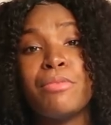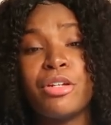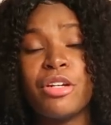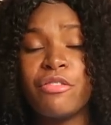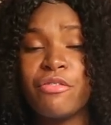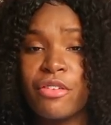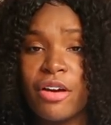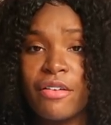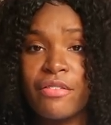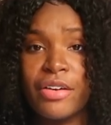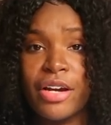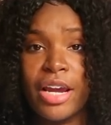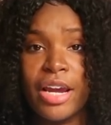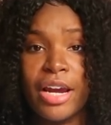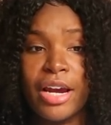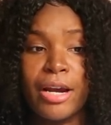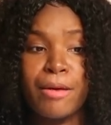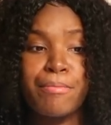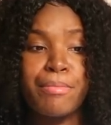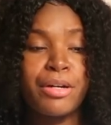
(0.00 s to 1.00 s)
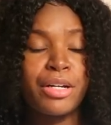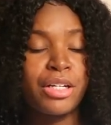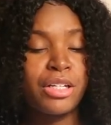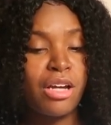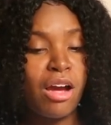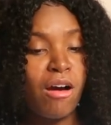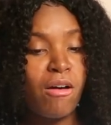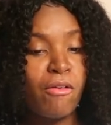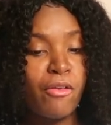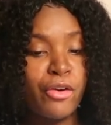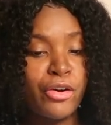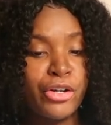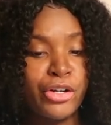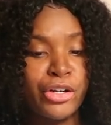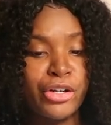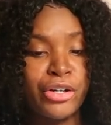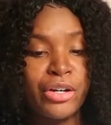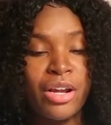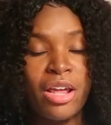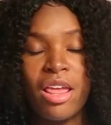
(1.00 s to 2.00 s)
Beauty Forever hair, put in y'all
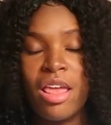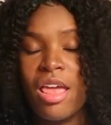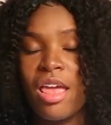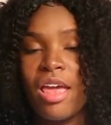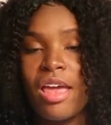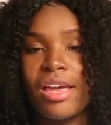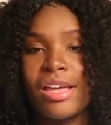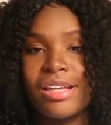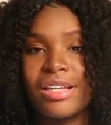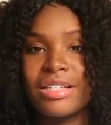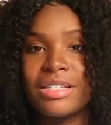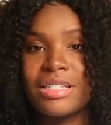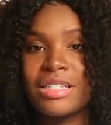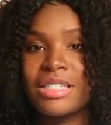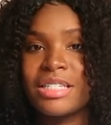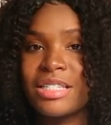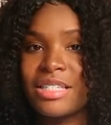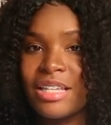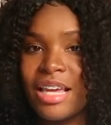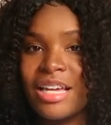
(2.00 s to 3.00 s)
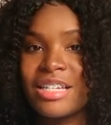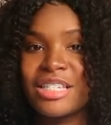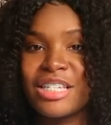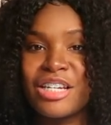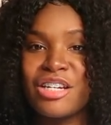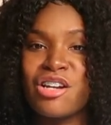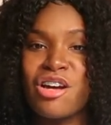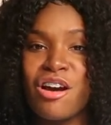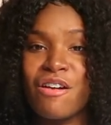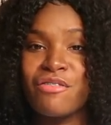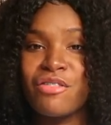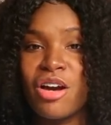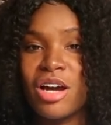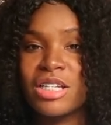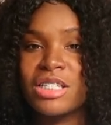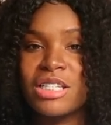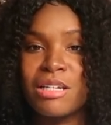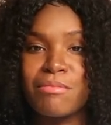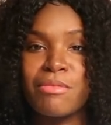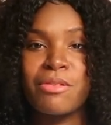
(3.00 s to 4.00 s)
order. And yes, end off
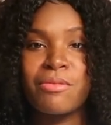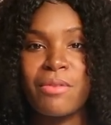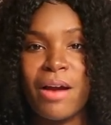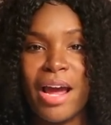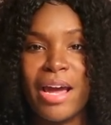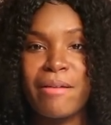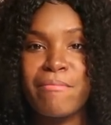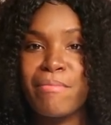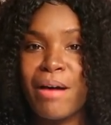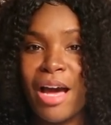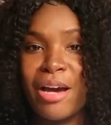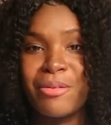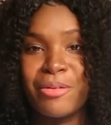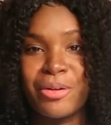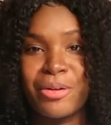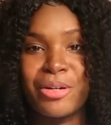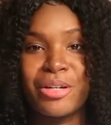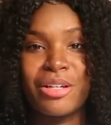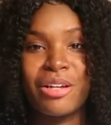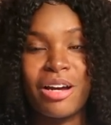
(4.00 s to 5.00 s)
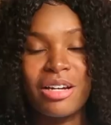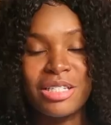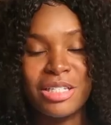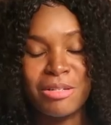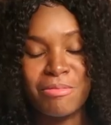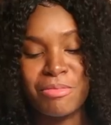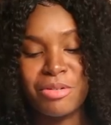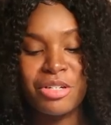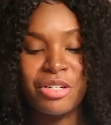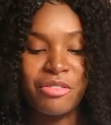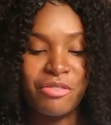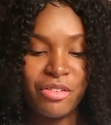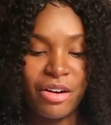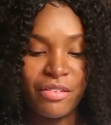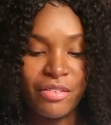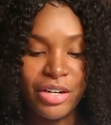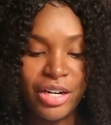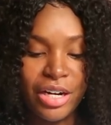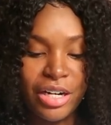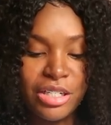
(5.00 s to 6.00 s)
y'all summer right by ordering y'all some Beauty
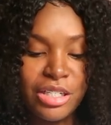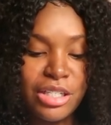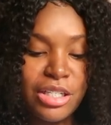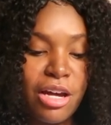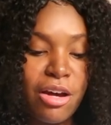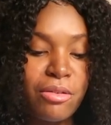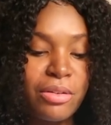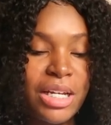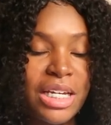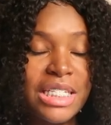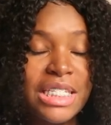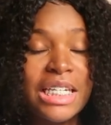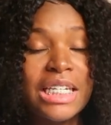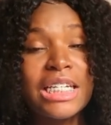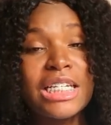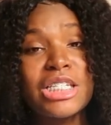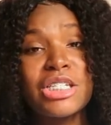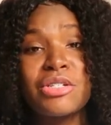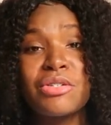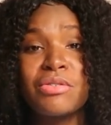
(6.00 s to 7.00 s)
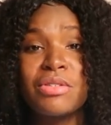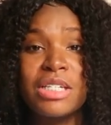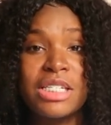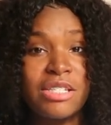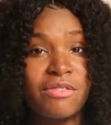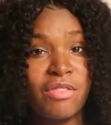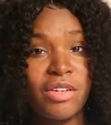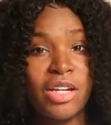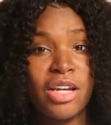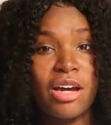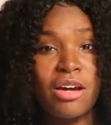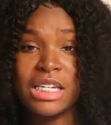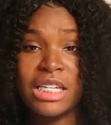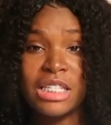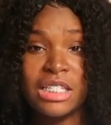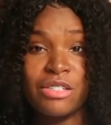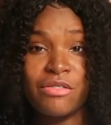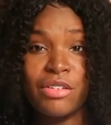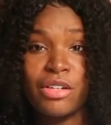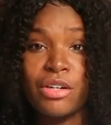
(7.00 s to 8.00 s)
Forever hair. So let's get into this video.
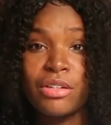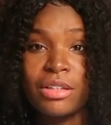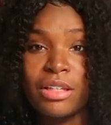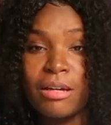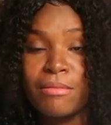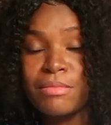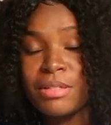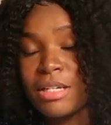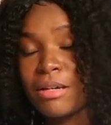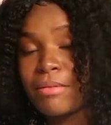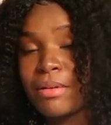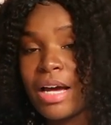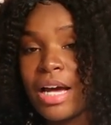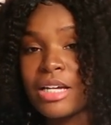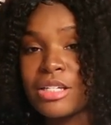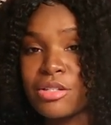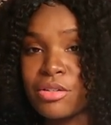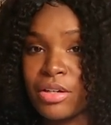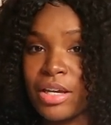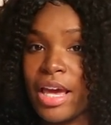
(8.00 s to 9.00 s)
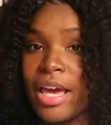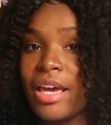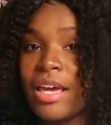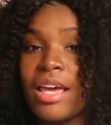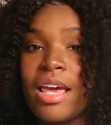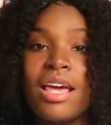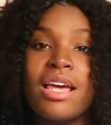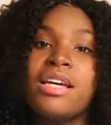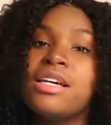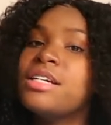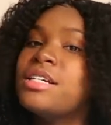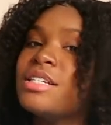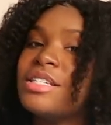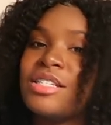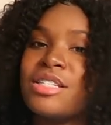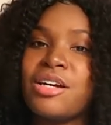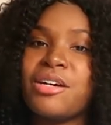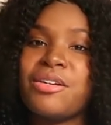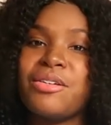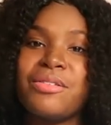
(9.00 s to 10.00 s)
Give this video a thumbs up, guys, okay?
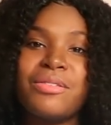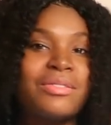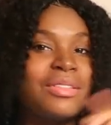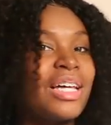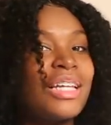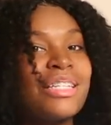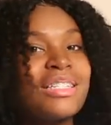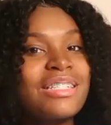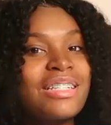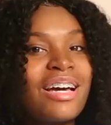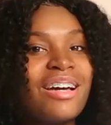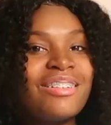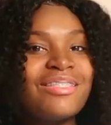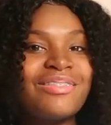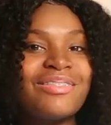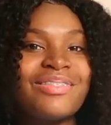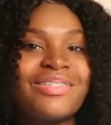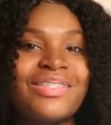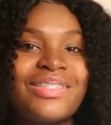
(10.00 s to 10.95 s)
So let's go.